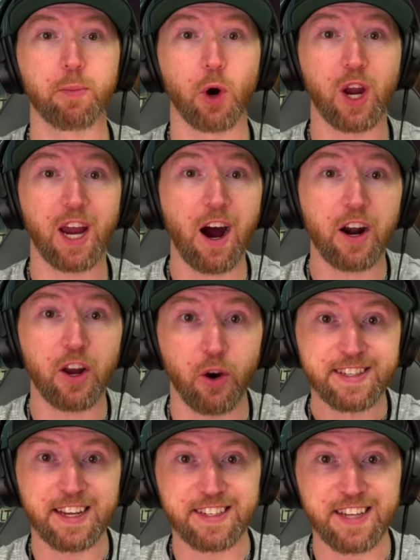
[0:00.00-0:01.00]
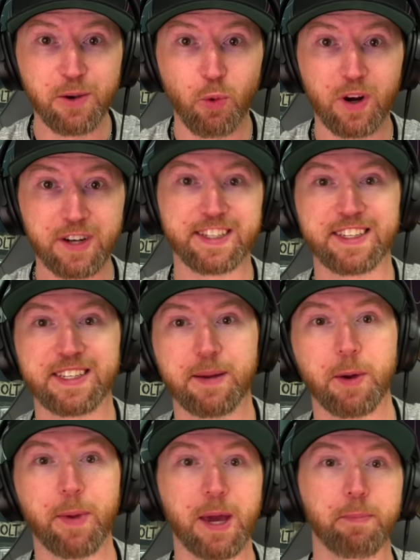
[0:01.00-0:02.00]
Moicano says he wants his
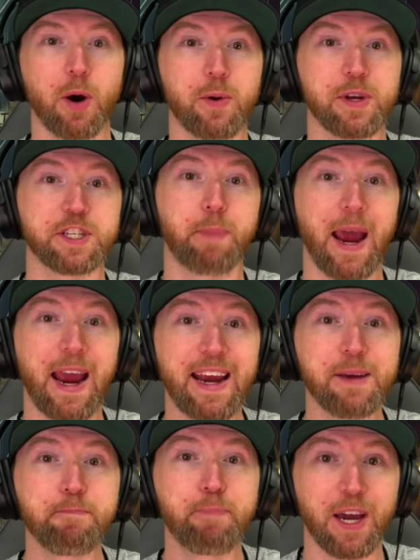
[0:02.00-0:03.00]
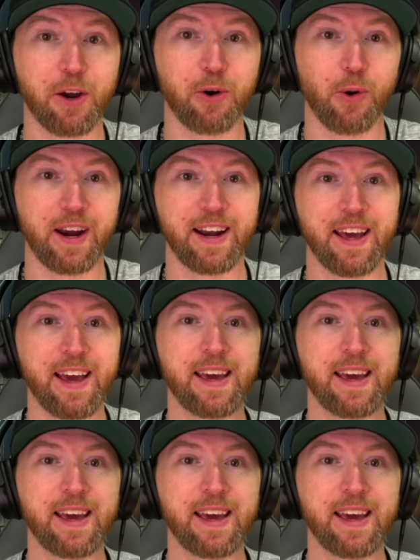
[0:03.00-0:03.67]
MMA bonus paid in Bitcoin